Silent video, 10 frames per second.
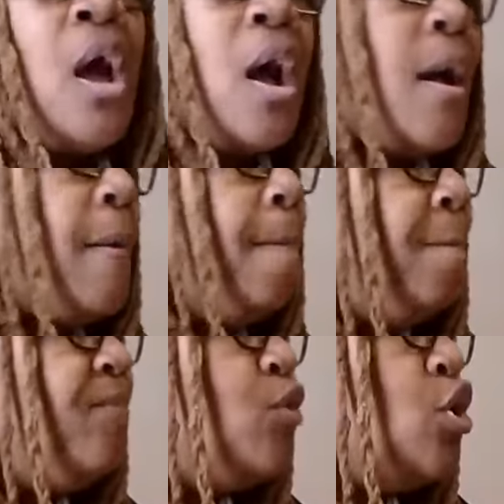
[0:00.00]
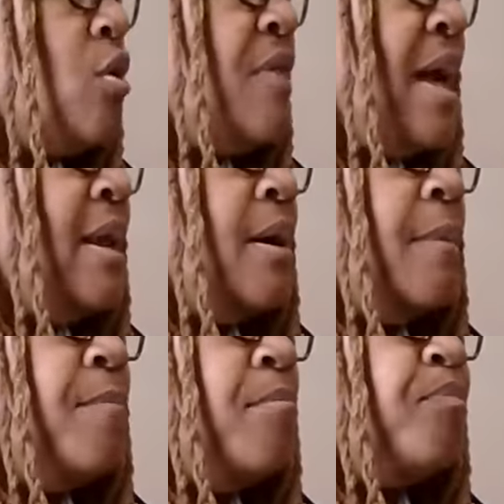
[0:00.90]
um, you know, that
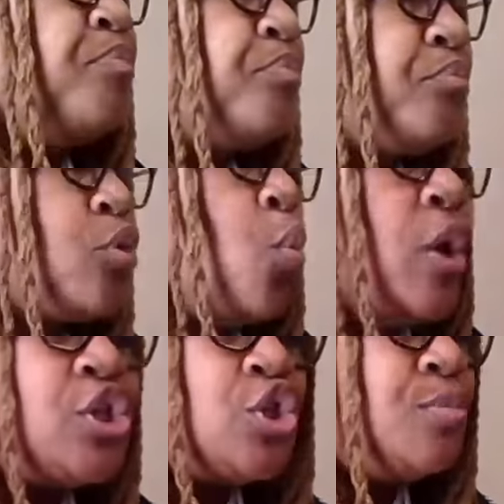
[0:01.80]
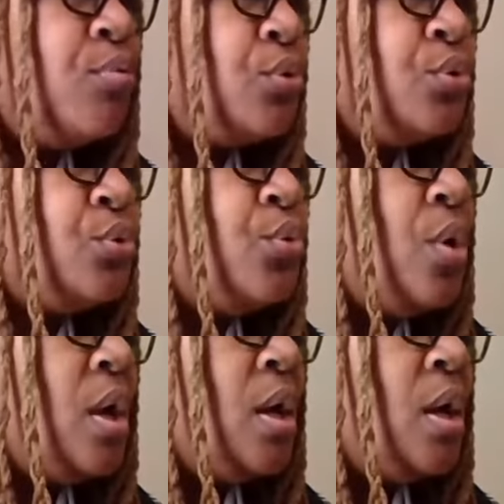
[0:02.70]
um, witches brew.